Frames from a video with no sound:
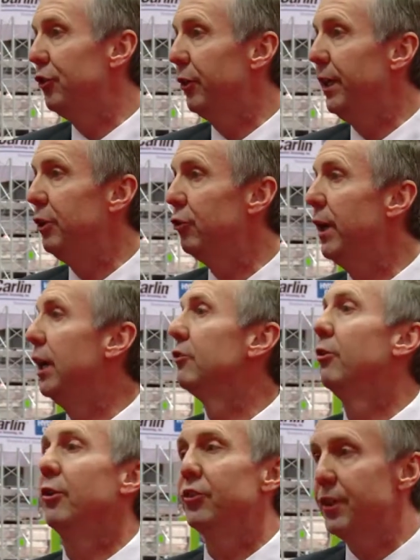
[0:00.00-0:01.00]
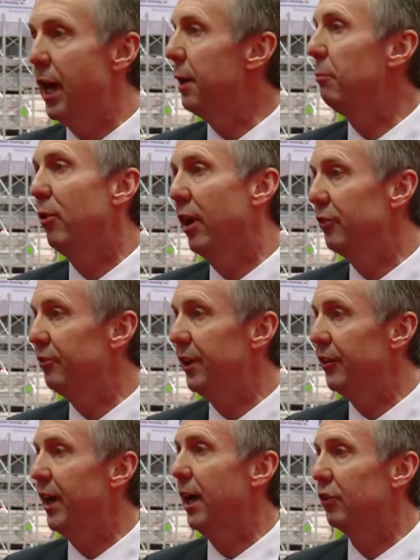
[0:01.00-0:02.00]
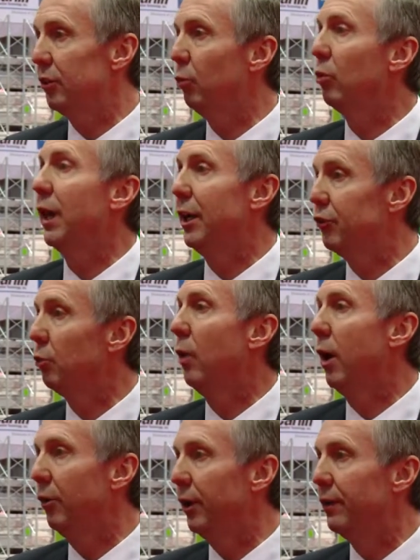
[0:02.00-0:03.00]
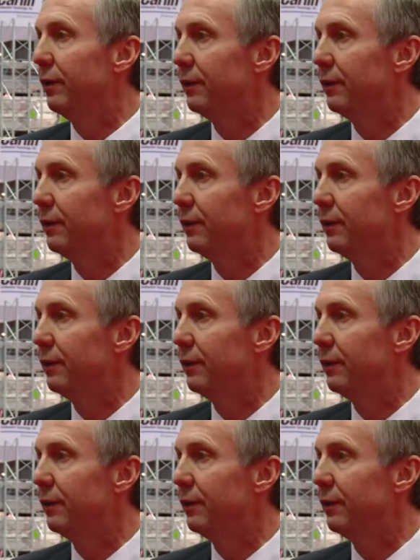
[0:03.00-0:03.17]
your heat transfer. It's not a press fit, it's actually laser welded.